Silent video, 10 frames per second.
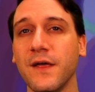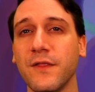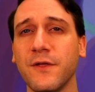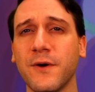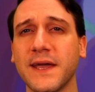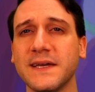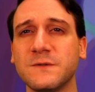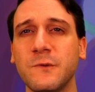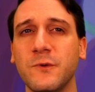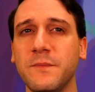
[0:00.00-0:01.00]
Though I guess
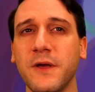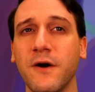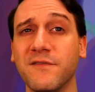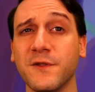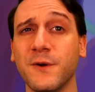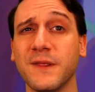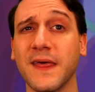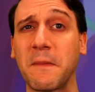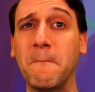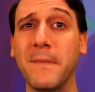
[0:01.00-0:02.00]
we would be overloaded
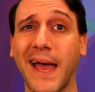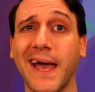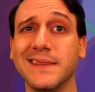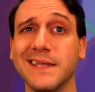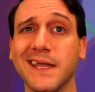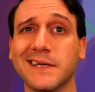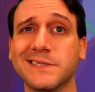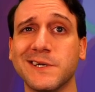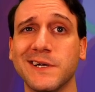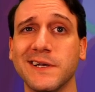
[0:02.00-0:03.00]
like mad the next
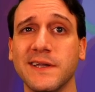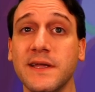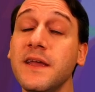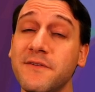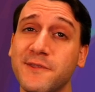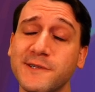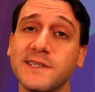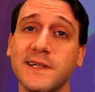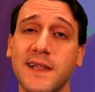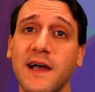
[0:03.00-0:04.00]
turn, if they're
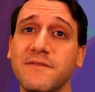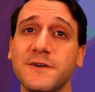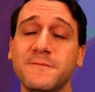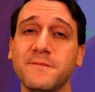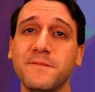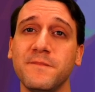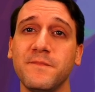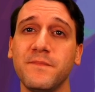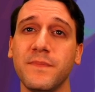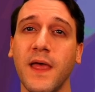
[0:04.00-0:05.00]
still alive.
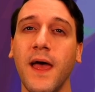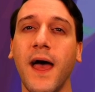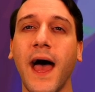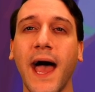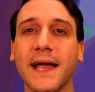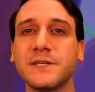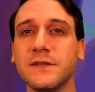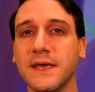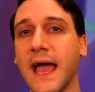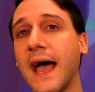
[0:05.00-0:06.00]

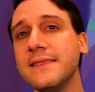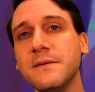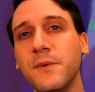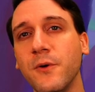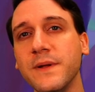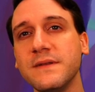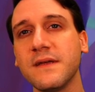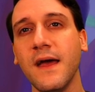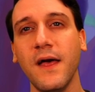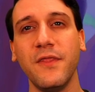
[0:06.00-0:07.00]
Actually, at the moment,
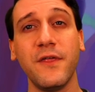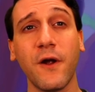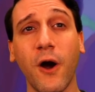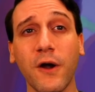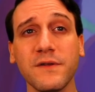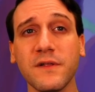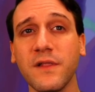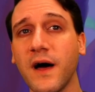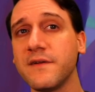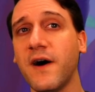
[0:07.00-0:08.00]
there aren't a
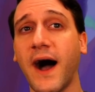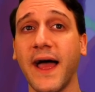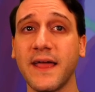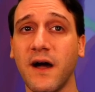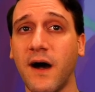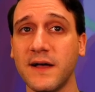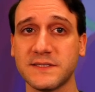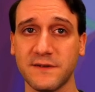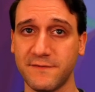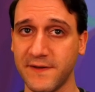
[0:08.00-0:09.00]
lot of high
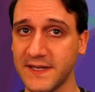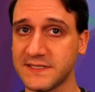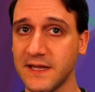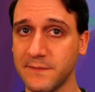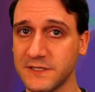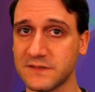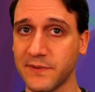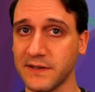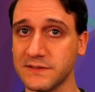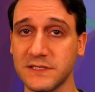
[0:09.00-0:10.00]
cost face damage
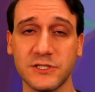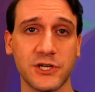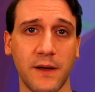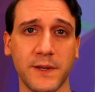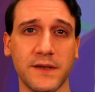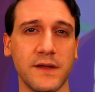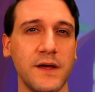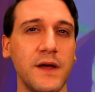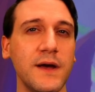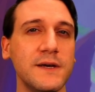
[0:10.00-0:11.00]
spells in Shaman,
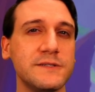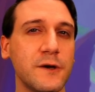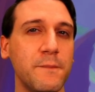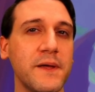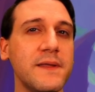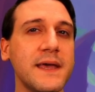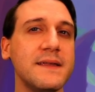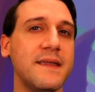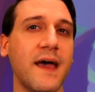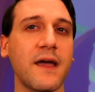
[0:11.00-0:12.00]
so building a
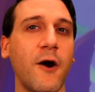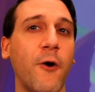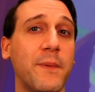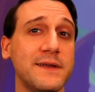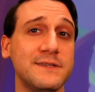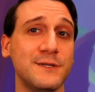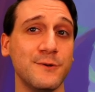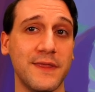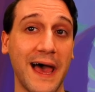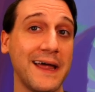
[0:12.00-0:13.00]
deck hoping to
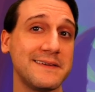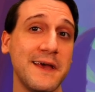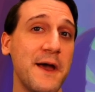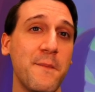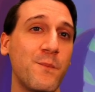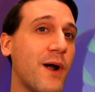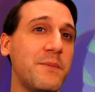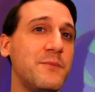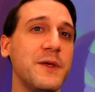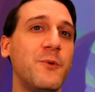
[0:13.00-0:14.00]
do that
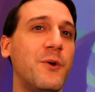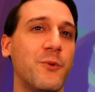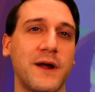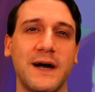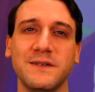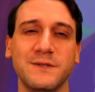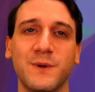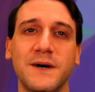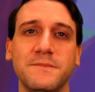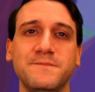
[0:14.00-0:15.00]
probably won't work out too
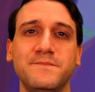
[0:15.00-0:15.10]
well.